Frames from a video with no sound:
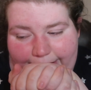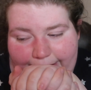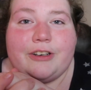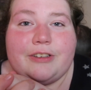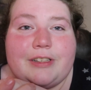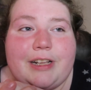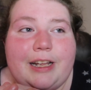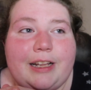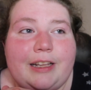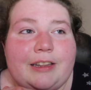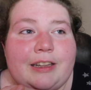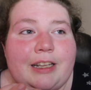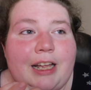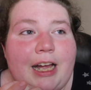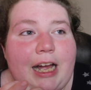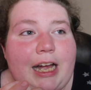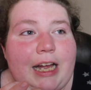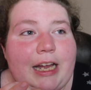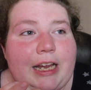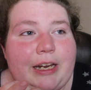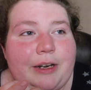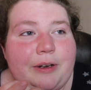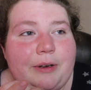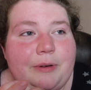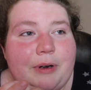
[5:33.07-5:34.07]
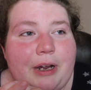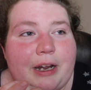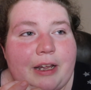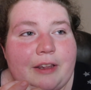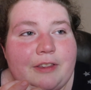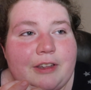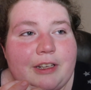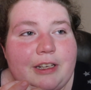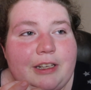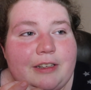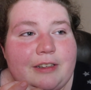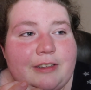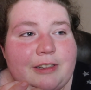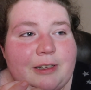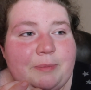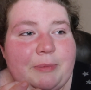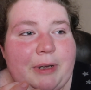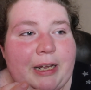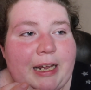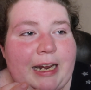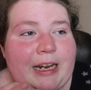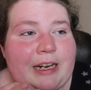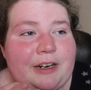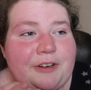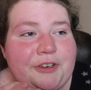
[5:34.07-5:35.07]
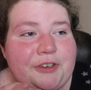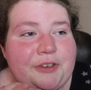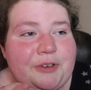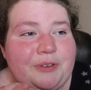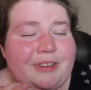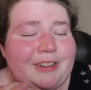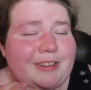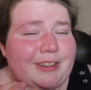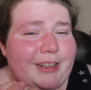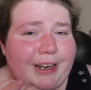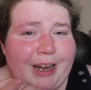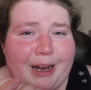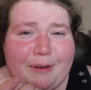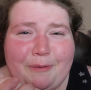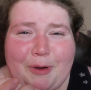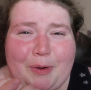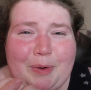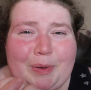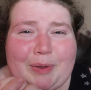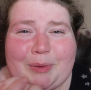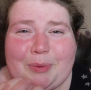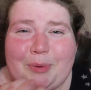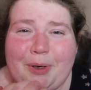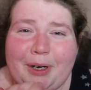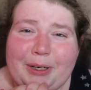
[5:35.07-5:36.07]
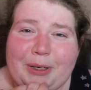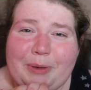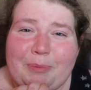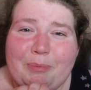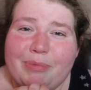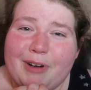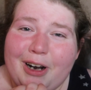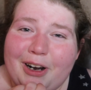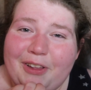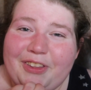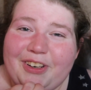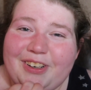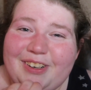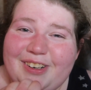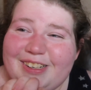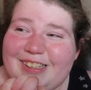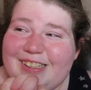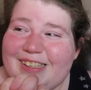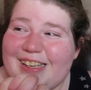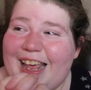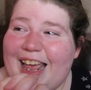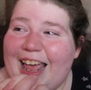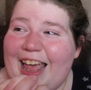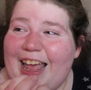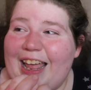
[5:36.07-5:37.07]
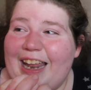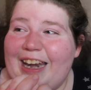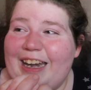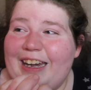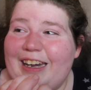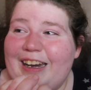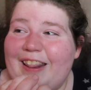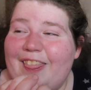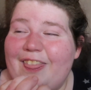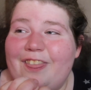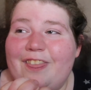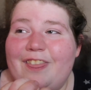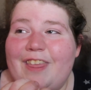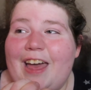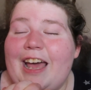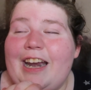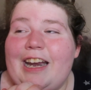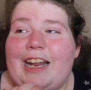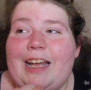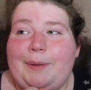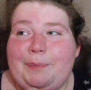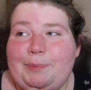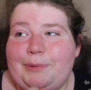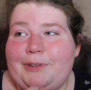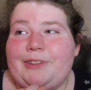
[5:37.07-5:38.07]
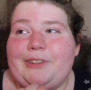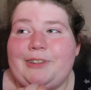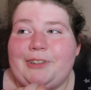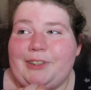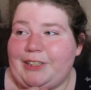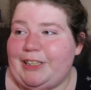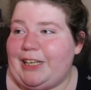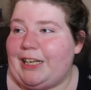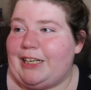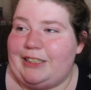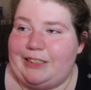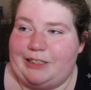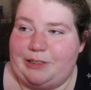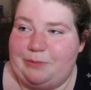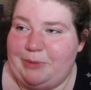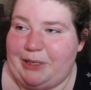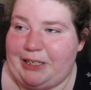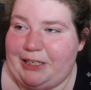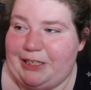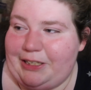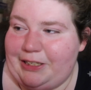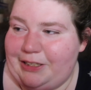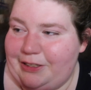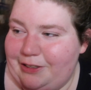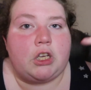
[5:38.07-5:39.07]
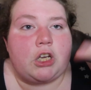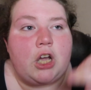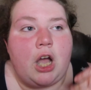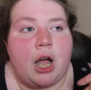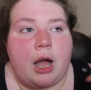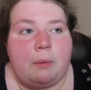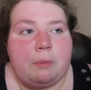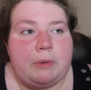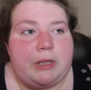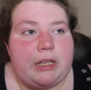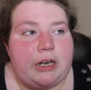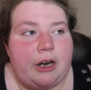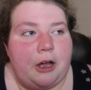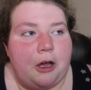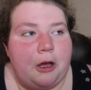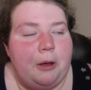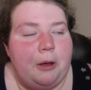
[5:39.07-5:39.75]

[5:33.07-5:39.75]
there's that line, I think it's said by Andrew, and he's like, I've always wanted brothers. And that absolutely ended me. The comment